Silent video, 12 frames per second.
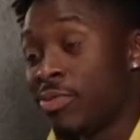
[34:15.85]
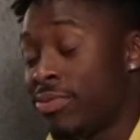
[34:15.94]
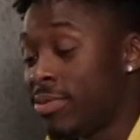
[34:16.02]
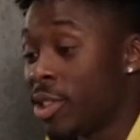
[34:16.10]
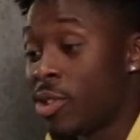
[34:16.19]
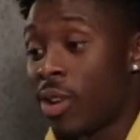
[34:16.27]

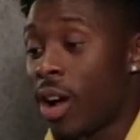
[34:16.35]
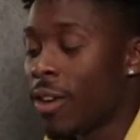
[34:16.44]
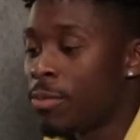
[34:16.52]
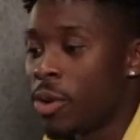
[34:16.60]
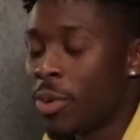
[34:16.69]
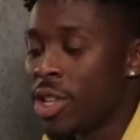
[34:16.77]
It's the
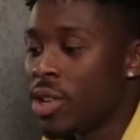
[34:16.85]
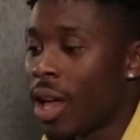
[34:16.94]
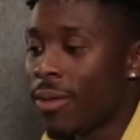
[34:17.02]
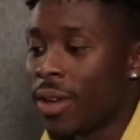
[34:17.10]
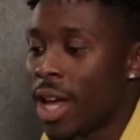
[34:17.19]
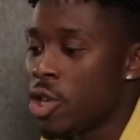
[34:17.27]
craft, bro. When you
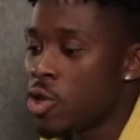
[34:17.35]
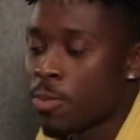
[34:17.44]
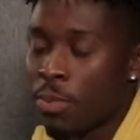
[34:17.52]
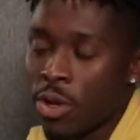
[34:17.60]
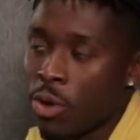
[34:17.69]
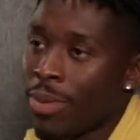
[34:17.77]
love it and you just
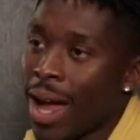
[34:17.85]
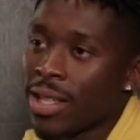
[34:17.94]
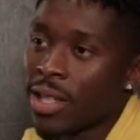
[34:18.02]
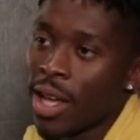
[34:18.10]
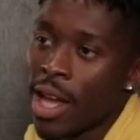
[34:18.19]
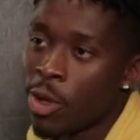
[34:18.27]
put your mind to
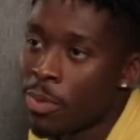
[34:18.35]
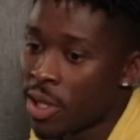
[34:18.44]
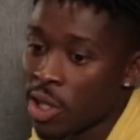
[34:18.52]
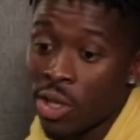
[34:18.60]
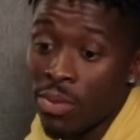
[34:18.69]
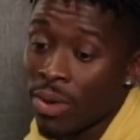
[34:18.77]
something and you're
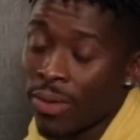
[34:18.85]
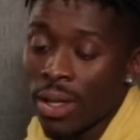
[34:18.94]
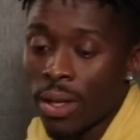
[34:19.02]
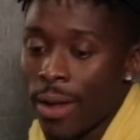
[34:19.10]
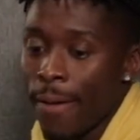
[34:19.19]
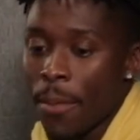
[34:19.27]
persistent with it,
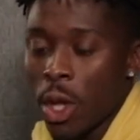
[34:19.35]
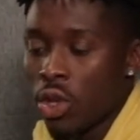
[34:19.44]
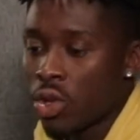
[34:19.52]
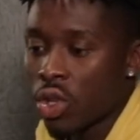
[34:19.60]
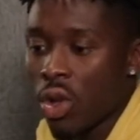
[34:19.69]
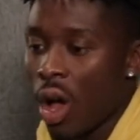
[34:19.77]
you
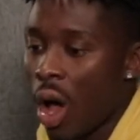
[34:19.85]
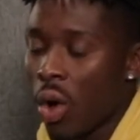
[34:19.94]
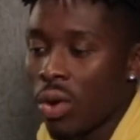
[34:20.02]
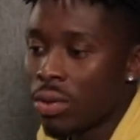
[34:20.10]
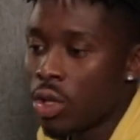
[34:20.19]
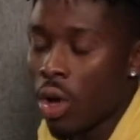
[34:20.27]
just got to
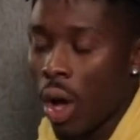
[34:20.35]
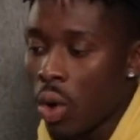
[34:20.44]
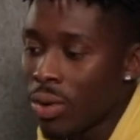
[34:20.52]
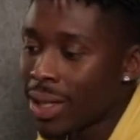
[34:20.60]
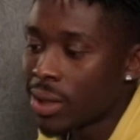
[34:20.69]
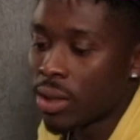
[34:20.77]
hone
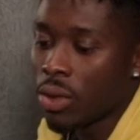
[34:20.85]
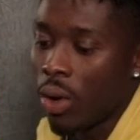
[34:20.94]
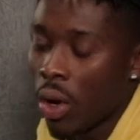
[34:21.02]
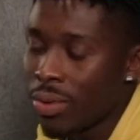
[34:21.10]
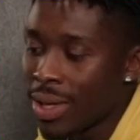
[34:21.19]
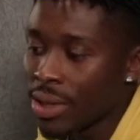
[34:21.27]
that
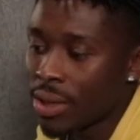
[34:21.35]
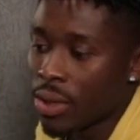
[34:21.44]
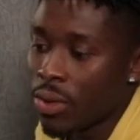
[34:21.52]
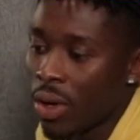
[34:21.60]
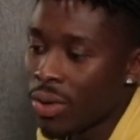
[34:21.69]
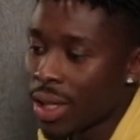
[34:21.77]

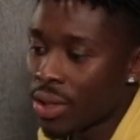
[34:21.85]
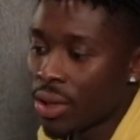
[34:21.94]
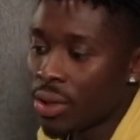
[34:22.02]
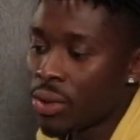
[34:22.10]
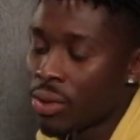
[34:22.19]
skill.